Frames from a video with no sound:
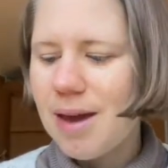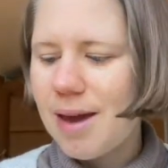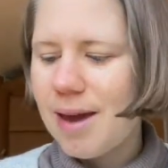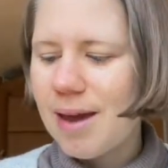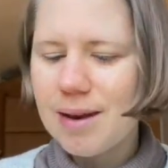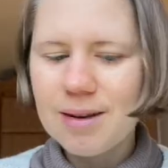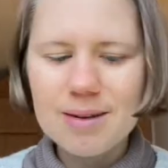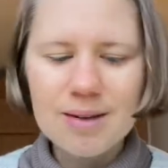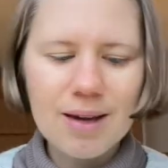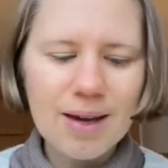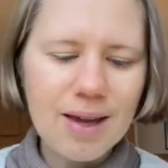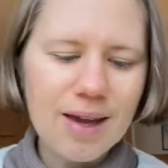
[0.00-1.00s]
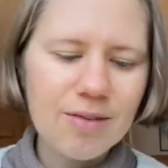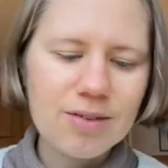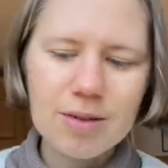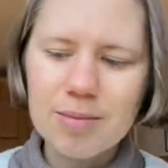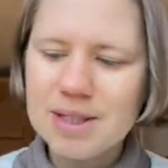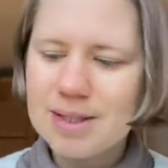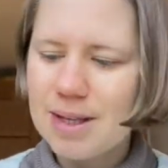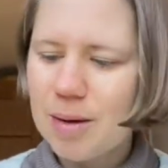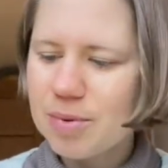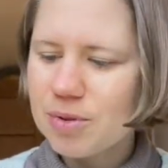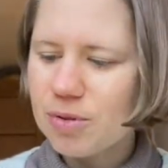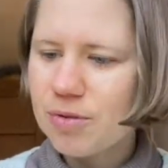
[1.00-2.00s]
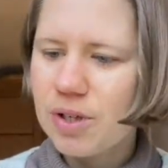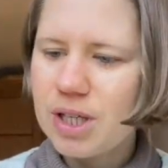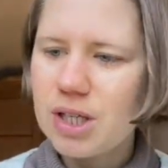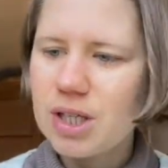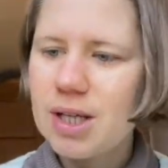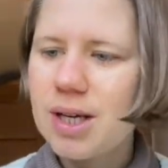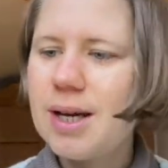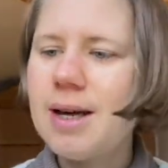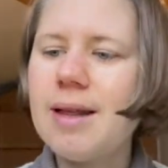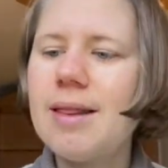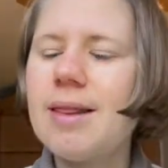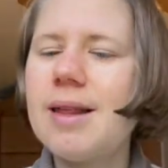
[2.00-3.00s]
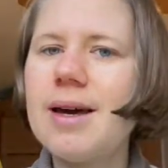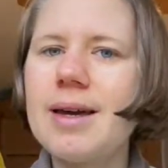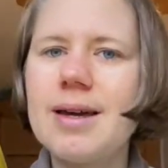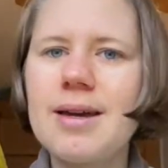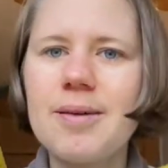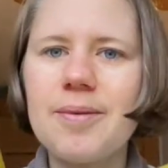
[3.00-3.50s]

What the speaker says: And I have some examples over here. Like